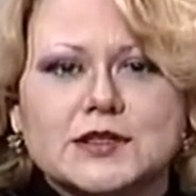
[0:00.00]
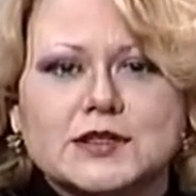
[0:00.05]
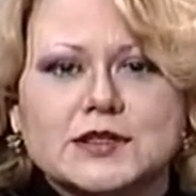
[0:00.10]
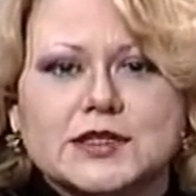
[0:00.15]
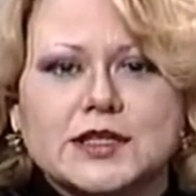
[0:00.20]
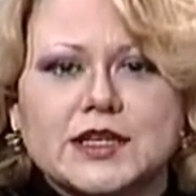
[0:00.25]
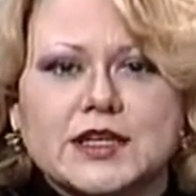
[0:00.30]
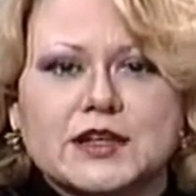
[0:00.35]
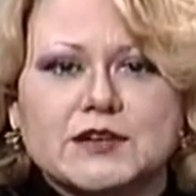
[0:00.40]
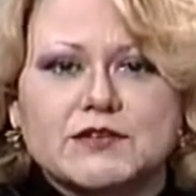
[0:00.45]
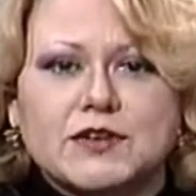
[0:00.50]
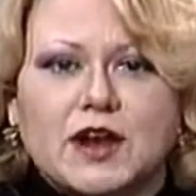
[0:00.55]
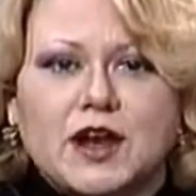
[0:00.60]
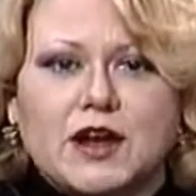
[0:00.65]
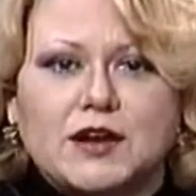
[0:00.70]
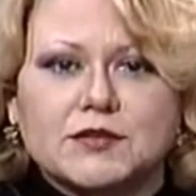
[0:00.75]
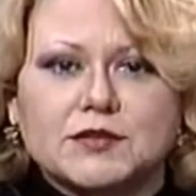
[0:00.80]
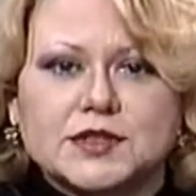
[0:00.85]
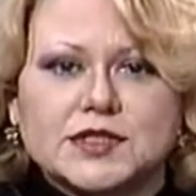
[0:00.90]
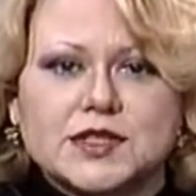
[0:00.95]
getting
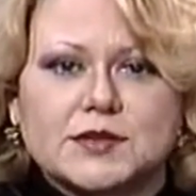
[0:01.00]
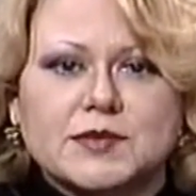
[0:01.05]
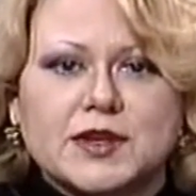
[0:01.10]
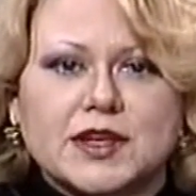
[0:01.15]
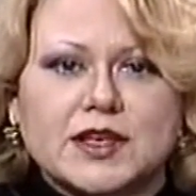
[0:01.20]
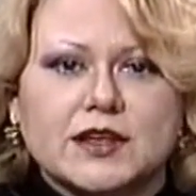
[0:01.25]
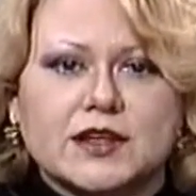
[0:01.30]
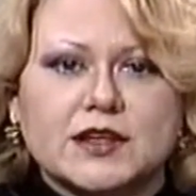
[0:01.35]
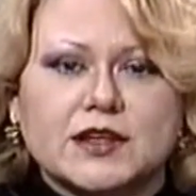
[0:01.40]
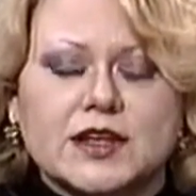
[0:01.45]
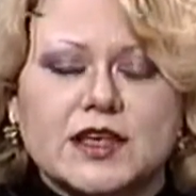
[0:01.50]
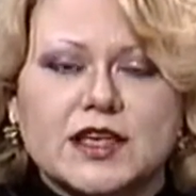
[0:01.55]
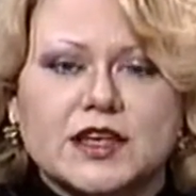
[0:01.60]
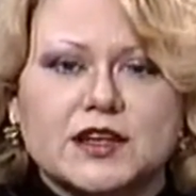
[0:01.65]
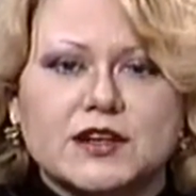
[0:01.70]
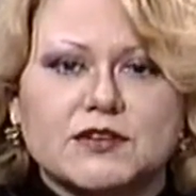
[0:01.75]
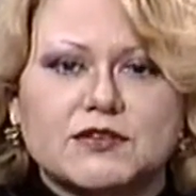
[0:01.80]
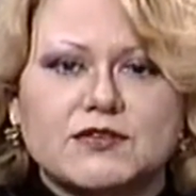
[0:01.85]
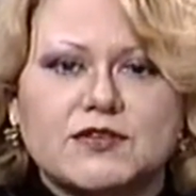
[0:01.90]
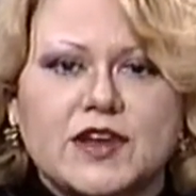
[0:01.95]
involved with somebody in an, in an
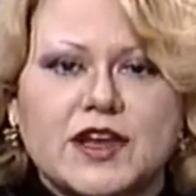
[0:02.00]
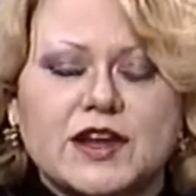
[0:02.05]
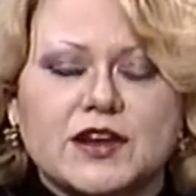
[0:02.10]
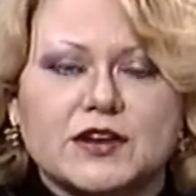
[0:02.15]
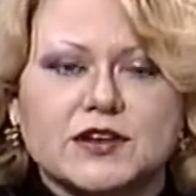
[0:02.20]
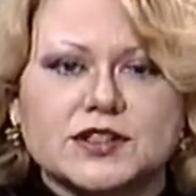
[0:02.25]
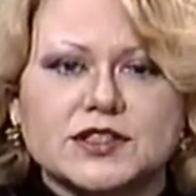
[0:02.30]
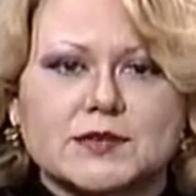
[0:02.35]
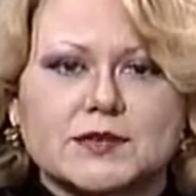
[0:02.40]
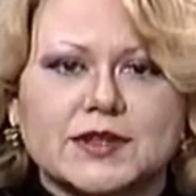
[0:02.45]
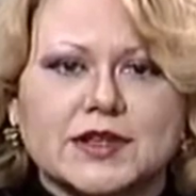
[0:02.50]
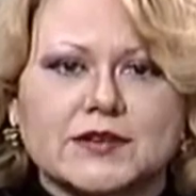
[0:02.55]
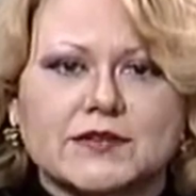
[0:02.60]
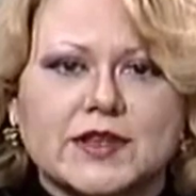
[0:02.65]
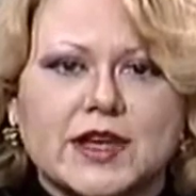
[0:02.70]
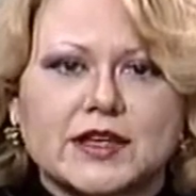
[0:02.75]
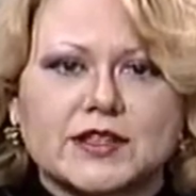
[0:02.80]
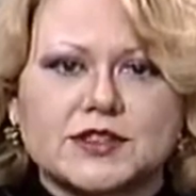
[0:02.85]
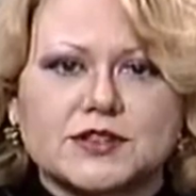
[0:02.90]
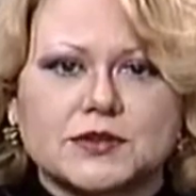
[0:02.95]
affair or something of
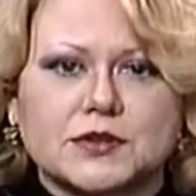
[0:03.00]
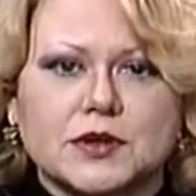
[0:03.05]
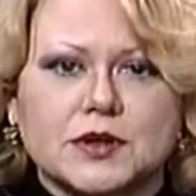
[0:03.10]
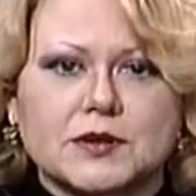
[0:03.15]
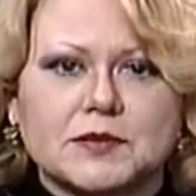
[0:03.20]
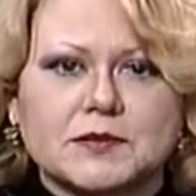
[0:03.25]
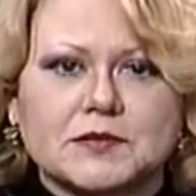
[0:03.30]
that sort.